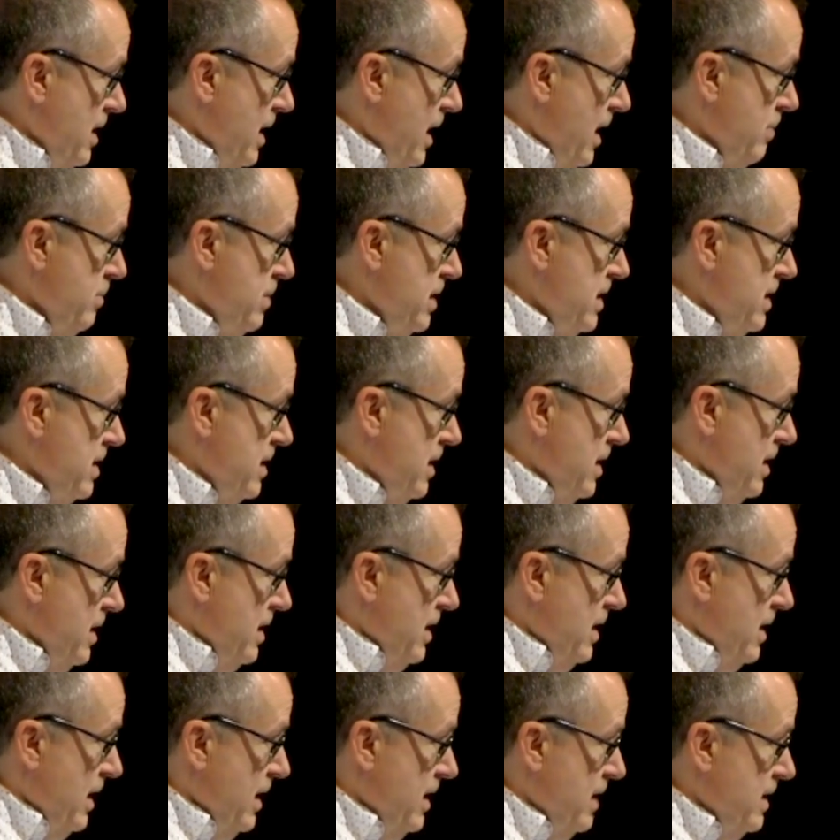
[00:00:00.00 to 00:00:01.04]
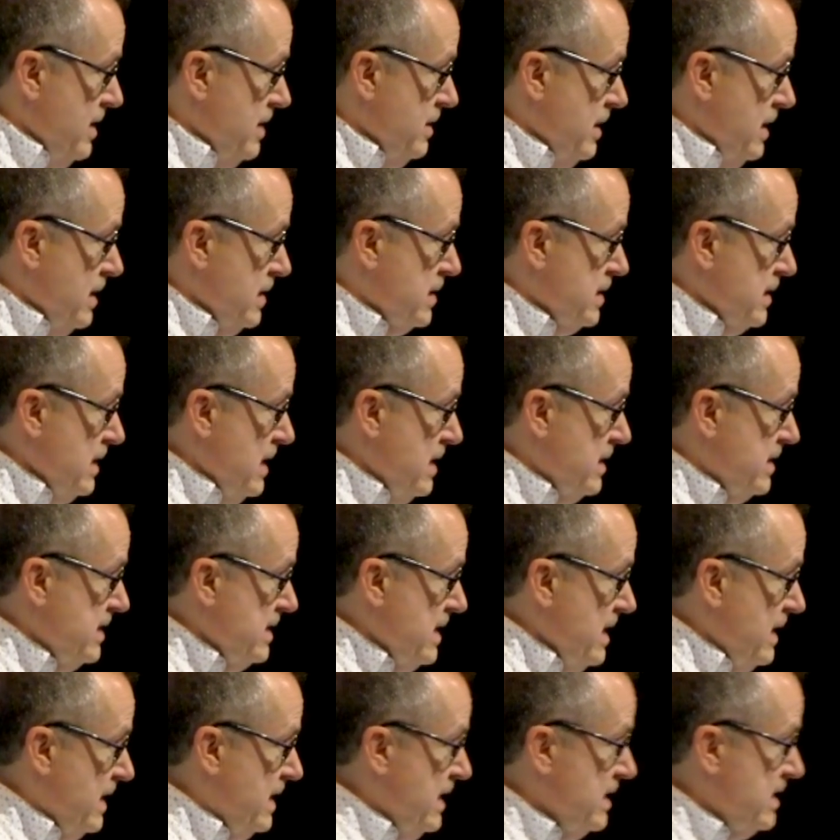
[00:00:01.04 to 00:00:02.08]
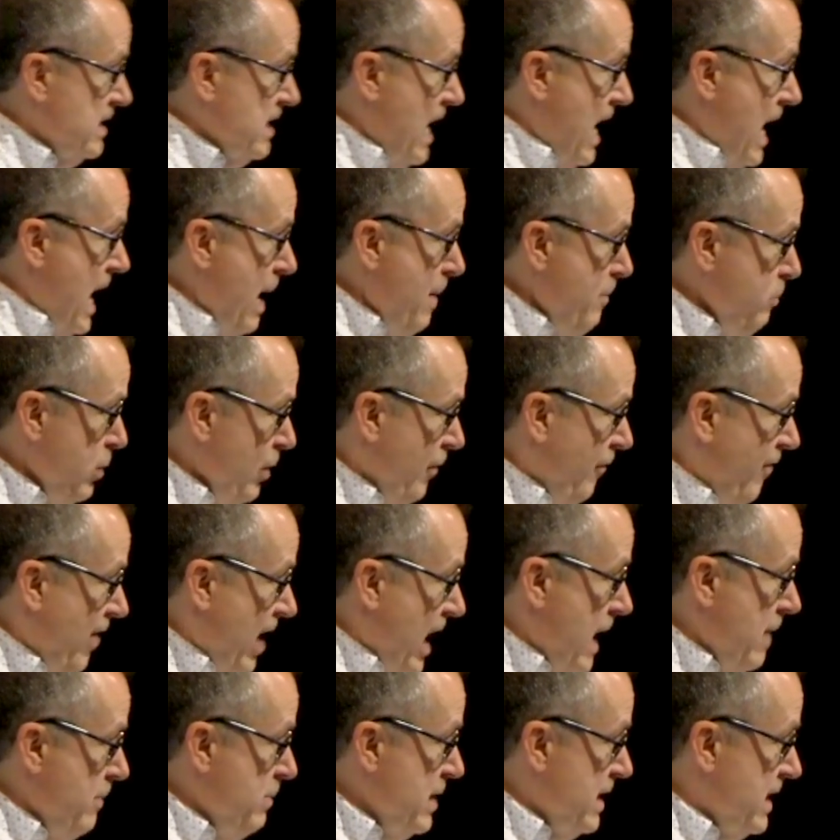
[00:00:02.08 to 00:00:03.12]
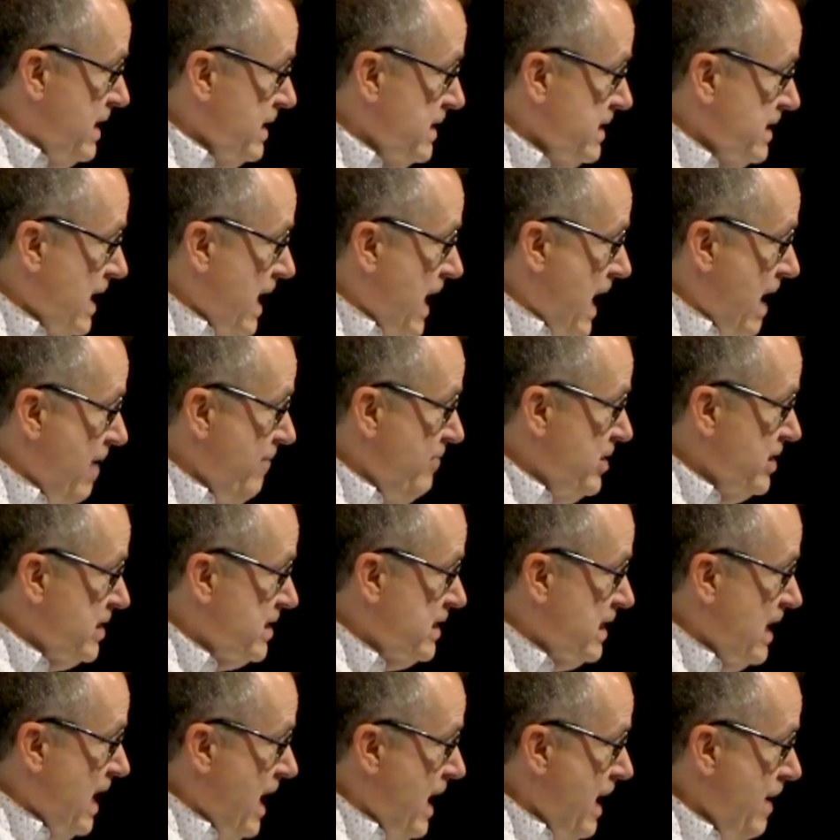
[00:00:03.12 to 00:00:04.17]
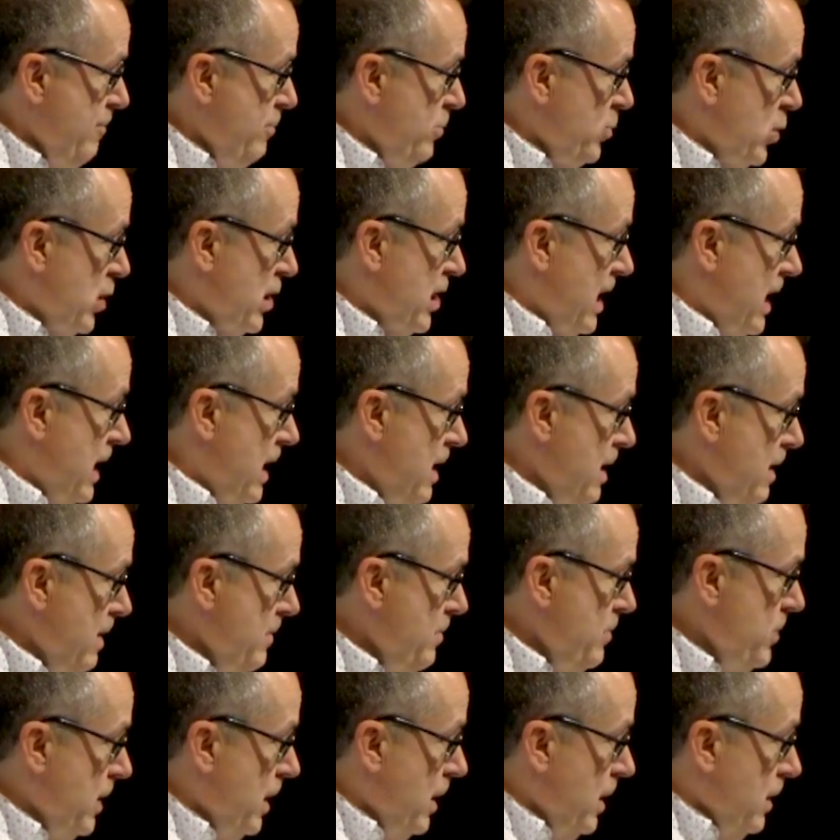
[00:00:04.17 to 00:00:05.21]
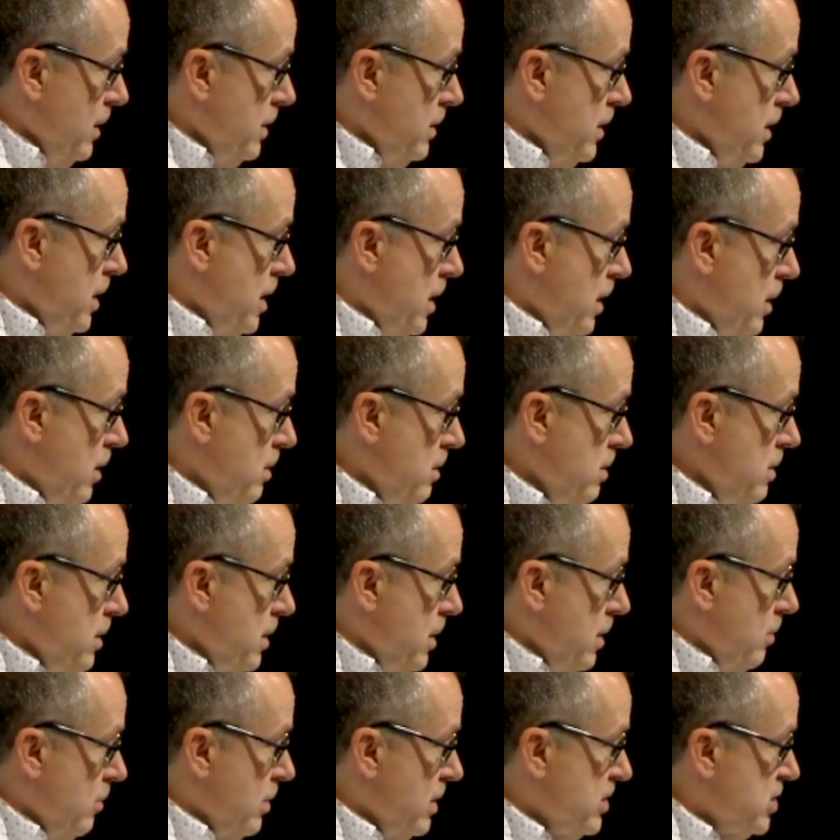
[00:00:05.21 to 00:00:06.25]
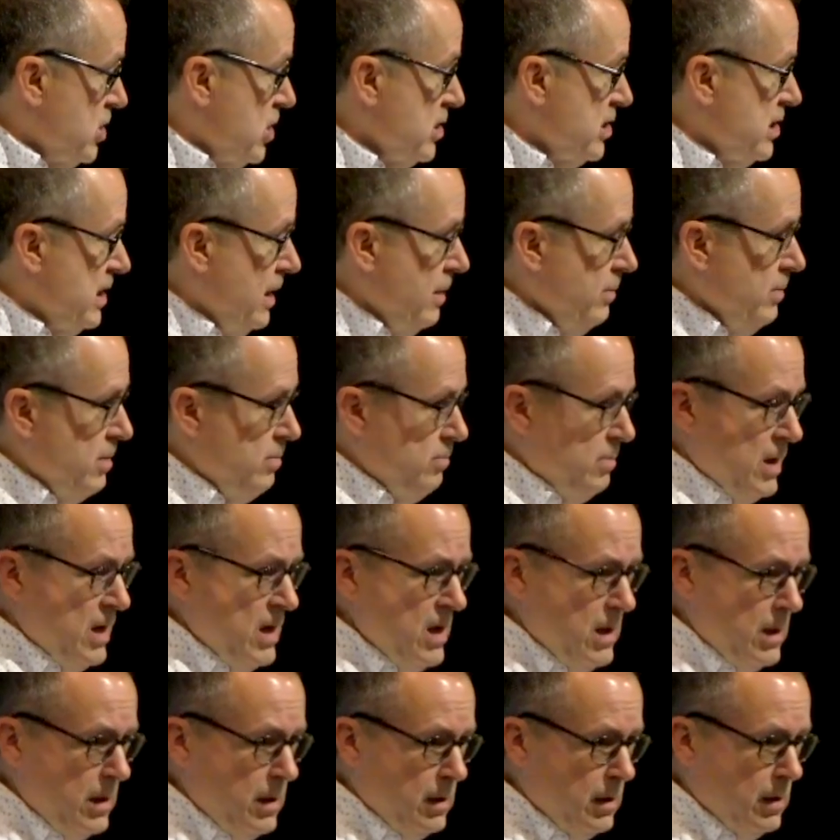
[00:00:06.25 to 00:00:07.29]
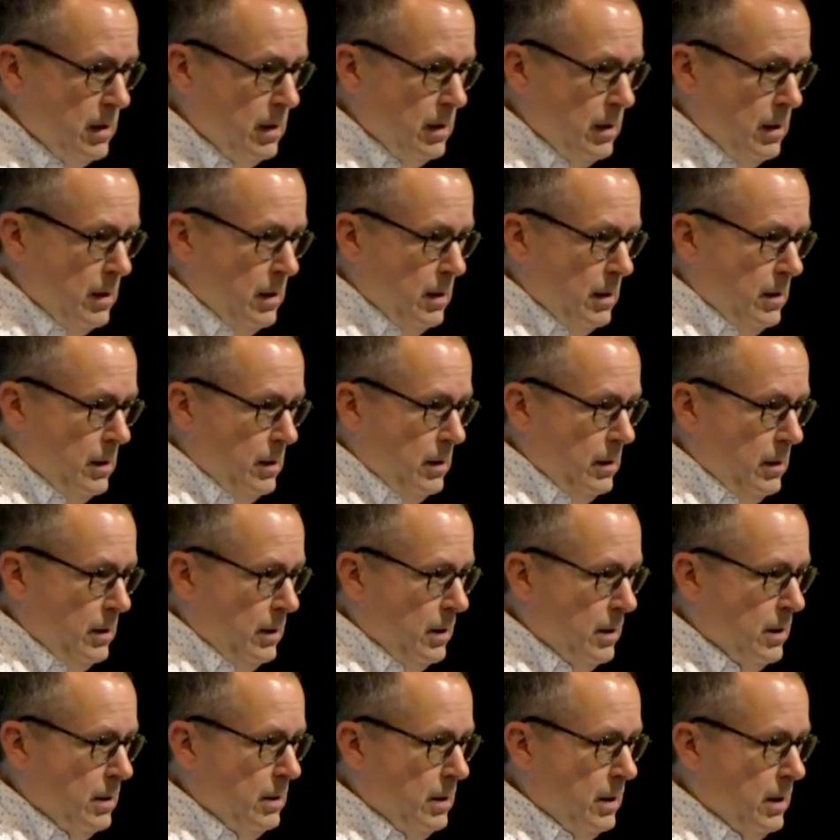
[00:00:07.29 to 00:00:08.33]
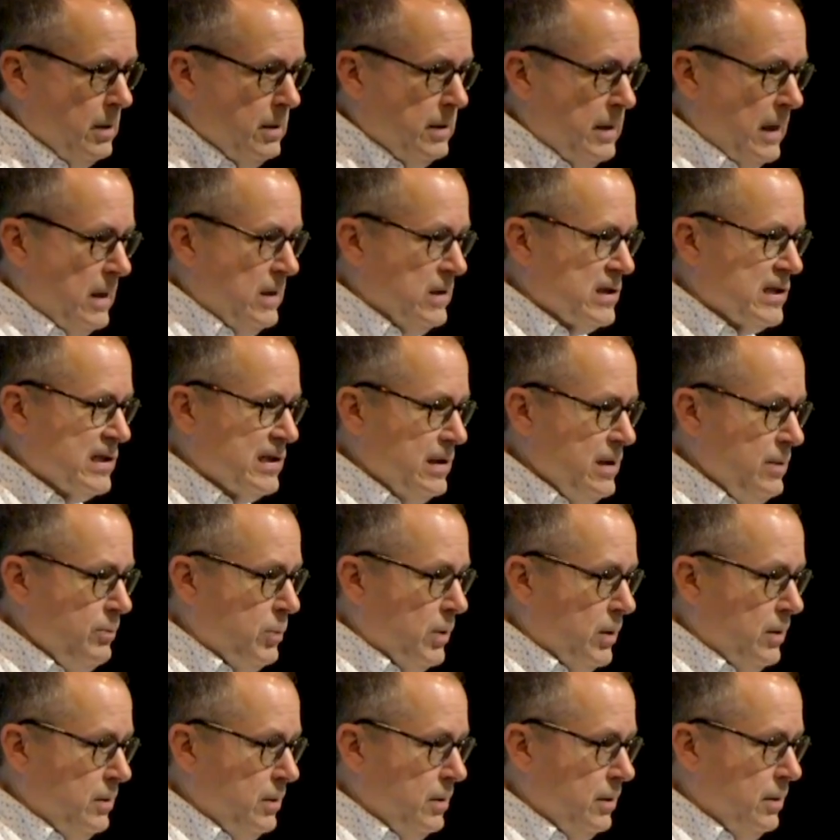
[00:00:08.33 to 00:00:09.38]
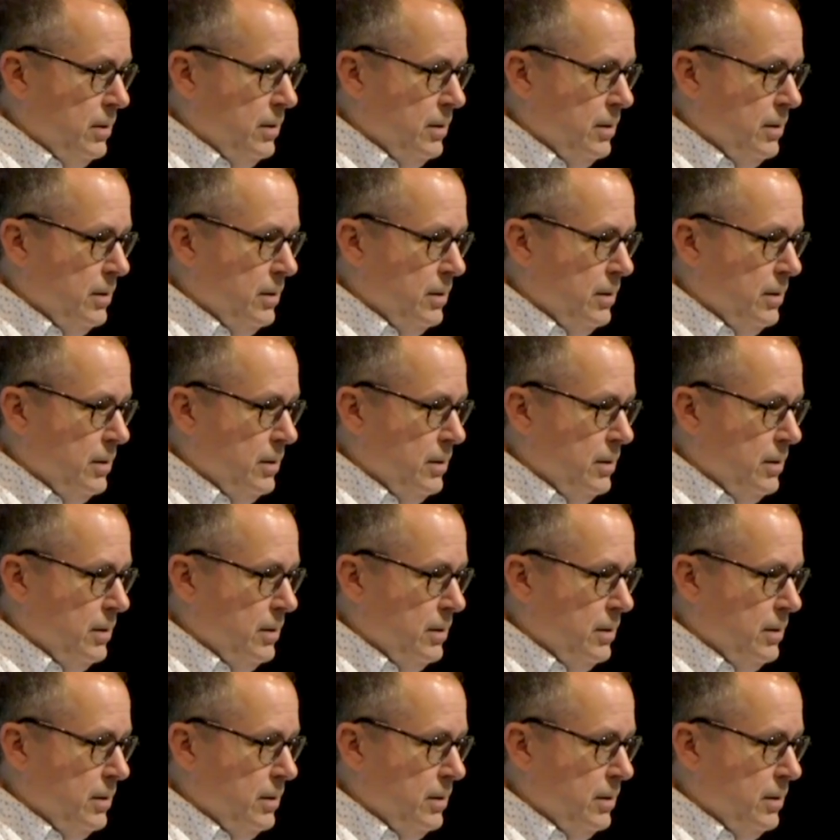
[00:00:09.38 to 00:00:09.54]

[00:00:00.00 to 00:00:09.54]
I mean, it gets amplified because I have this time with Him, when it's just Him and me, and Dana's sleeping